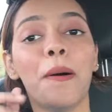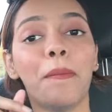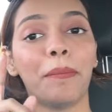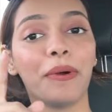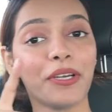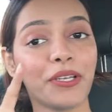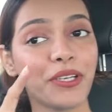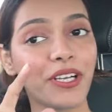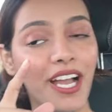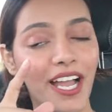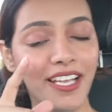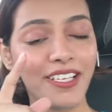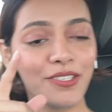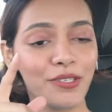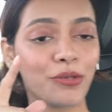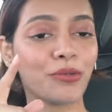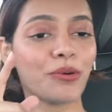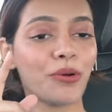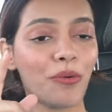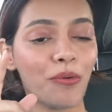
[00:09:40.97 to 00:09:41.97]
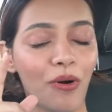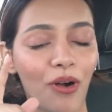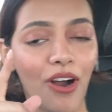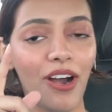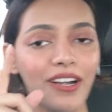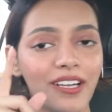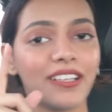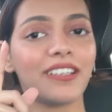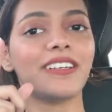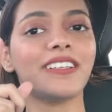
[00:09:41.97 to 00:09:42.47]
But you guys, you know
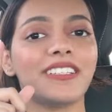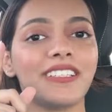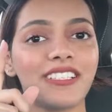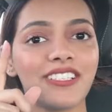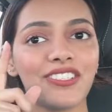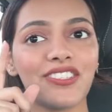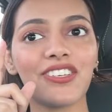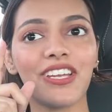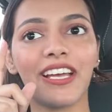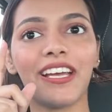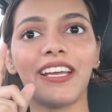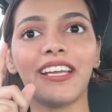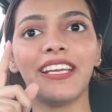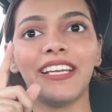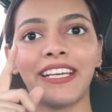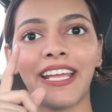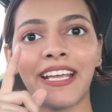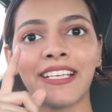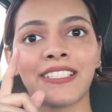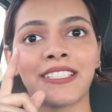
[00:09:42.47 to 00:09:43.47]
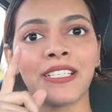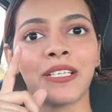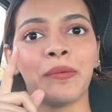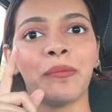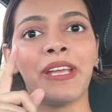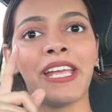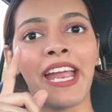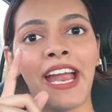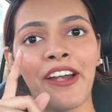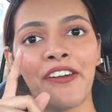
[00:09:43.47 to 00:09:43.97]
what, this Jay, he texted
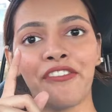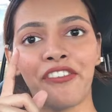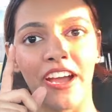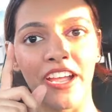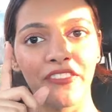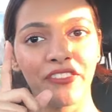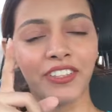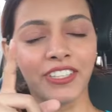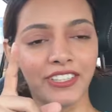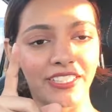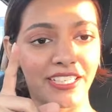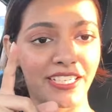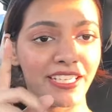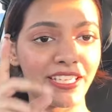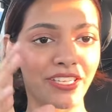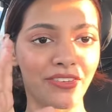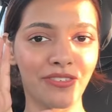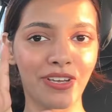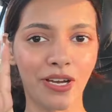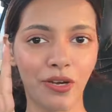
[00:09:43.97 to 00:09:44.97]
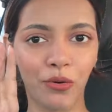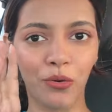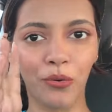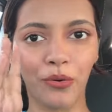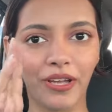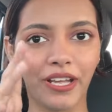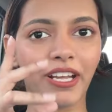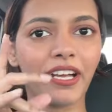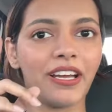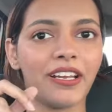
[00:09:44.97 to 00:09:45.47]
me at 5:30 that we are
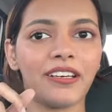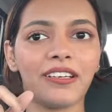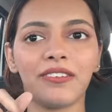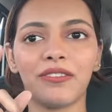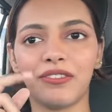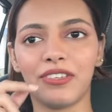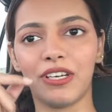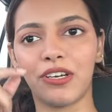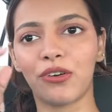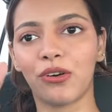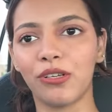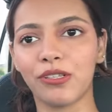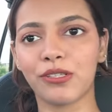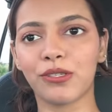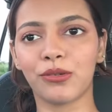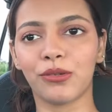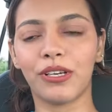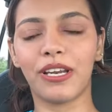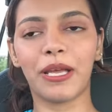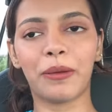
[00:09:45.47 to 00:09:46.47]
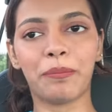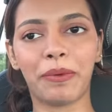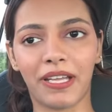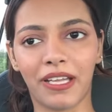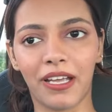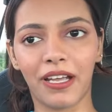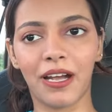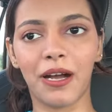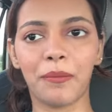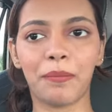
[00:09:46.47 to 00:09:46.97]
going, and we are also like
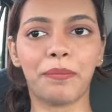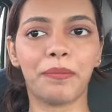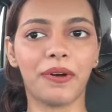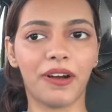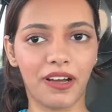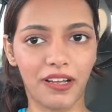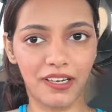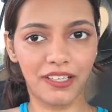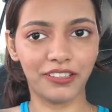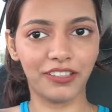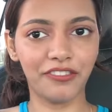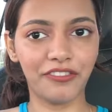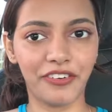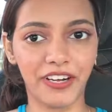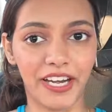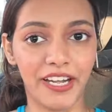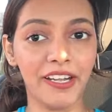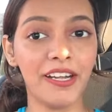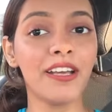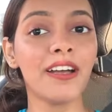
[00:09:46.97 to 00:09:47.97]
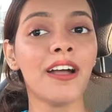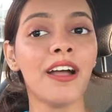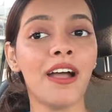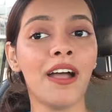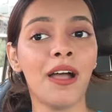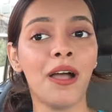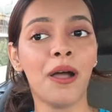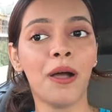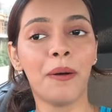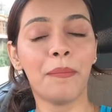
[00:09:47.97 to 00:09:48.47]
picking up another friend.
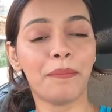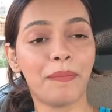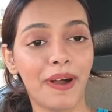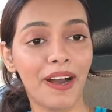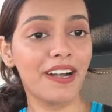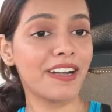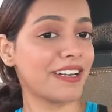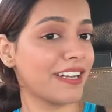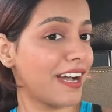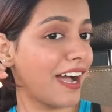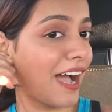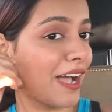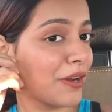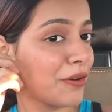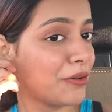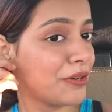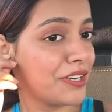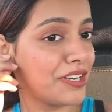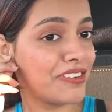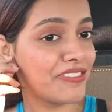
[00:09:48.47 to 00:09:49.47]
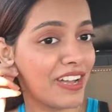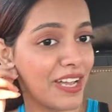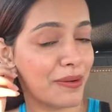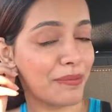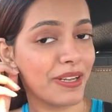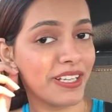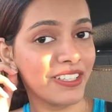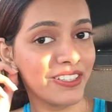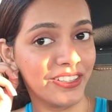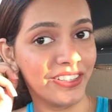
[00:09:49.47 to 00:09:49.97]
But I couldn't wear
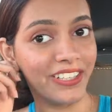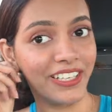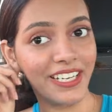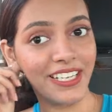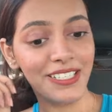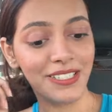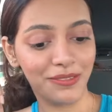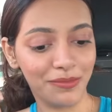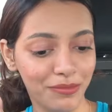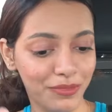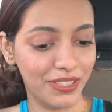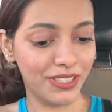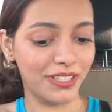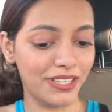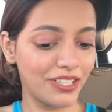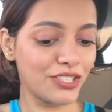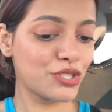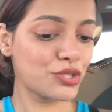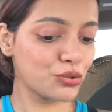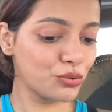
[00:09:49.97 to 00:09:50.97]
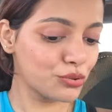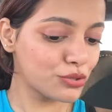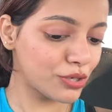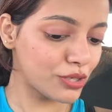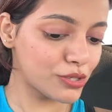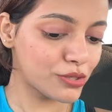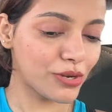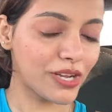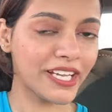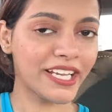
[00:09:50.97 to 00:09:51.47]
my earrings. The shoes
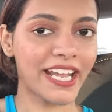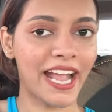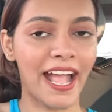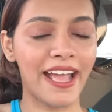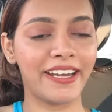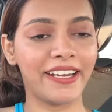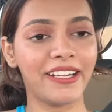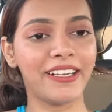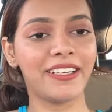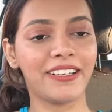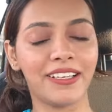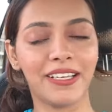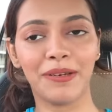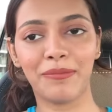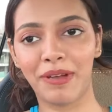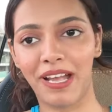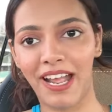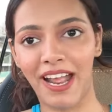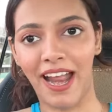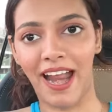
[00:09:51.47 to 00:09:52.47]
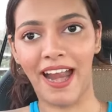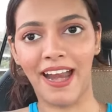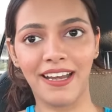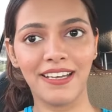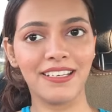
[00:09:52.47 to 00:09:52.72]
also I carried in my hand.